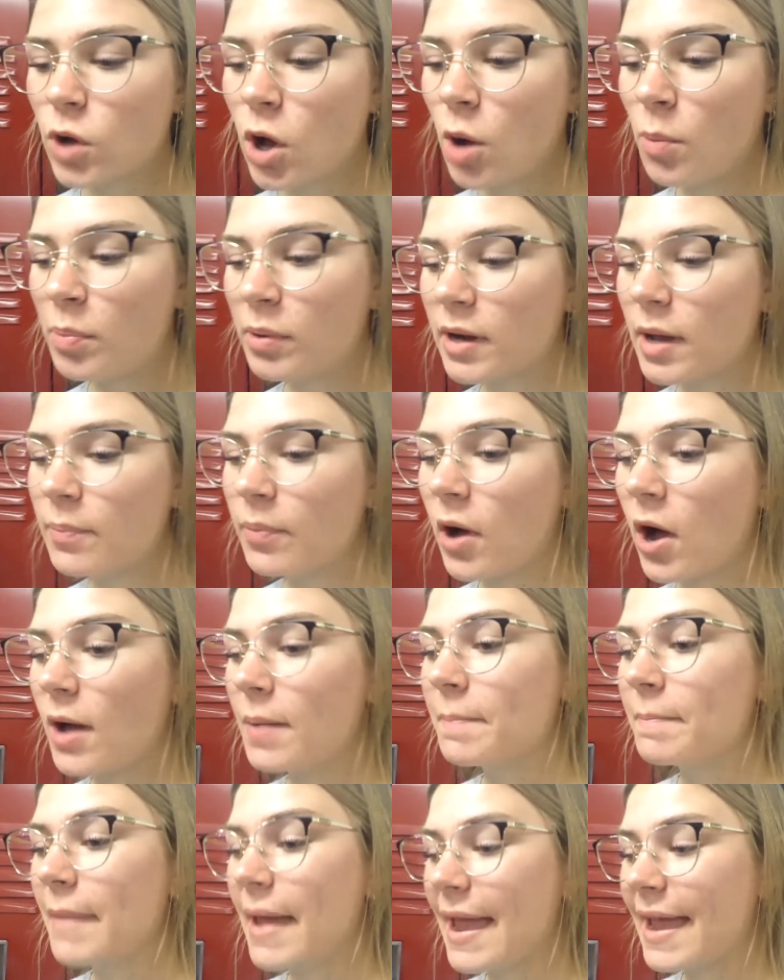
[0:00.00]
will open up
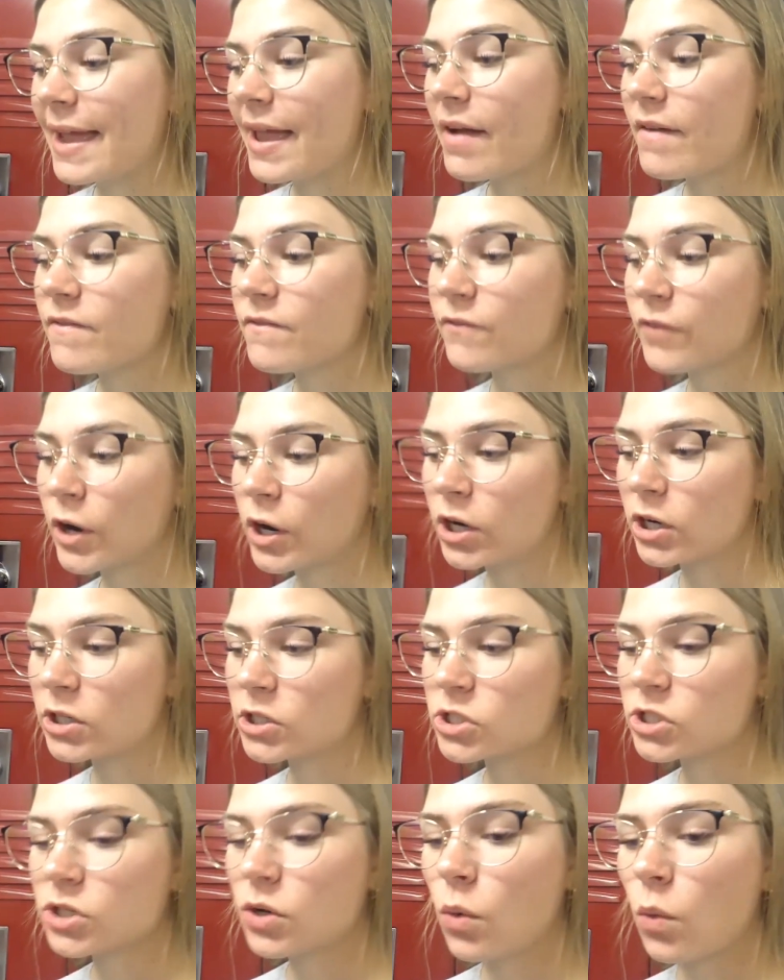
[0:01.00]
on May
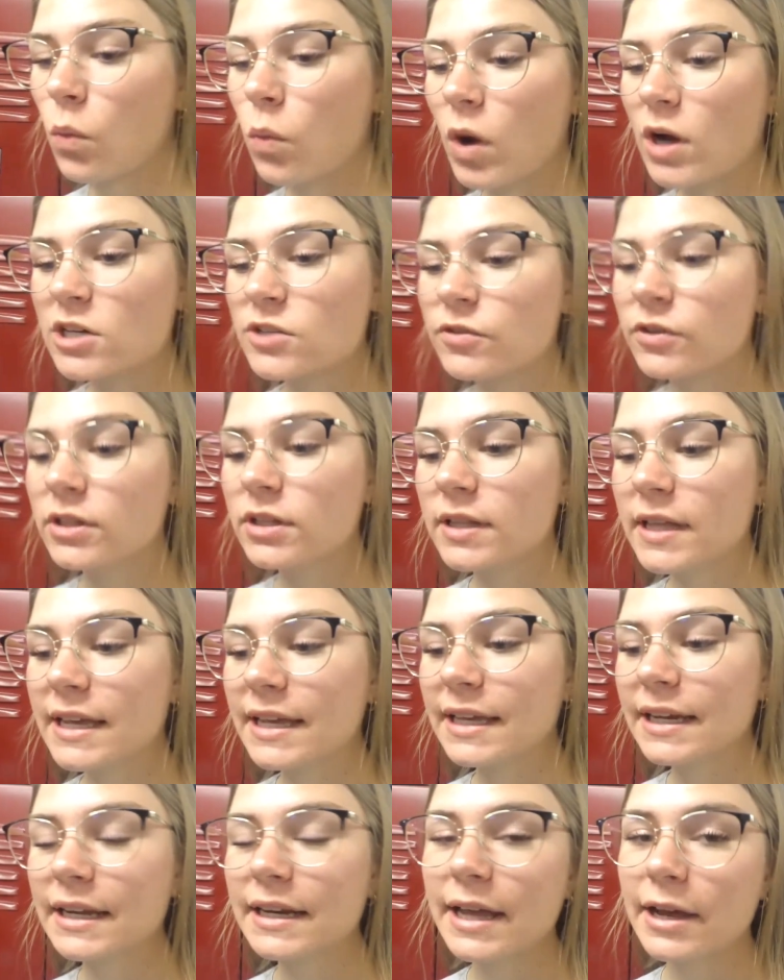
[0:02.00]
1st. Watch for the link
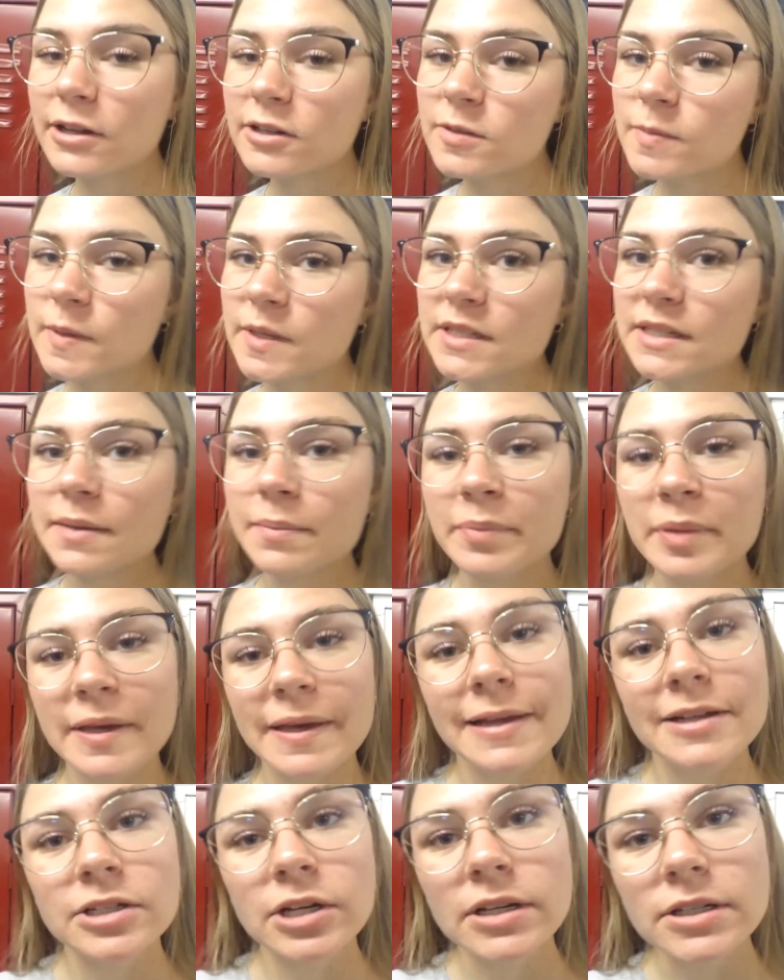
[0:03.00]
in announcements in
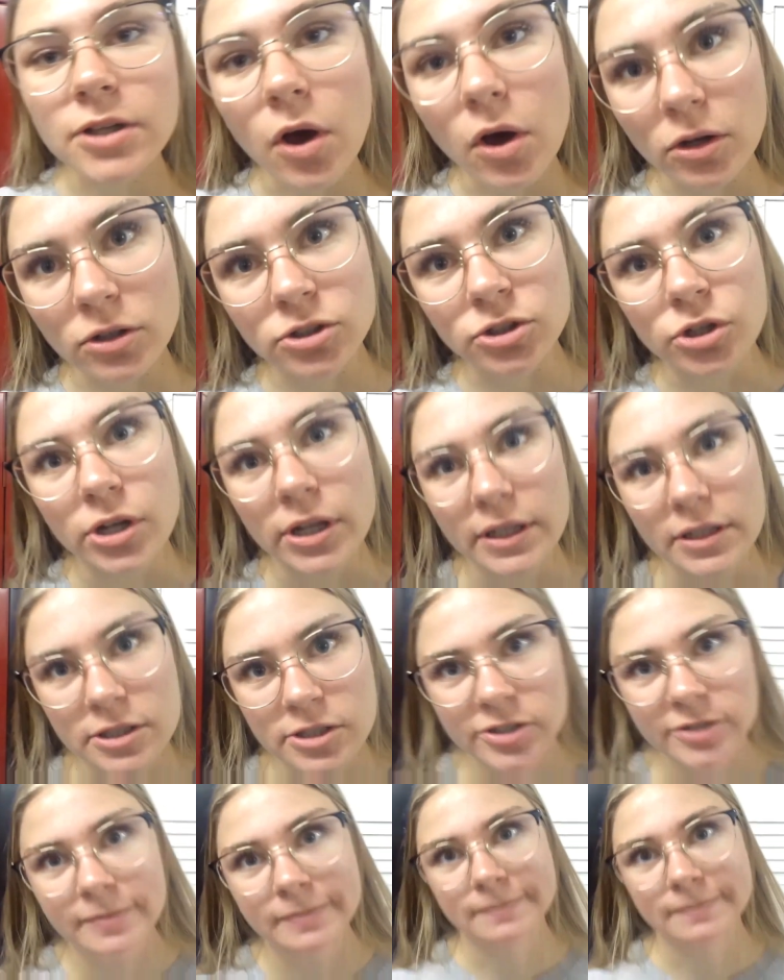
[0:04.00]
PHS All Students.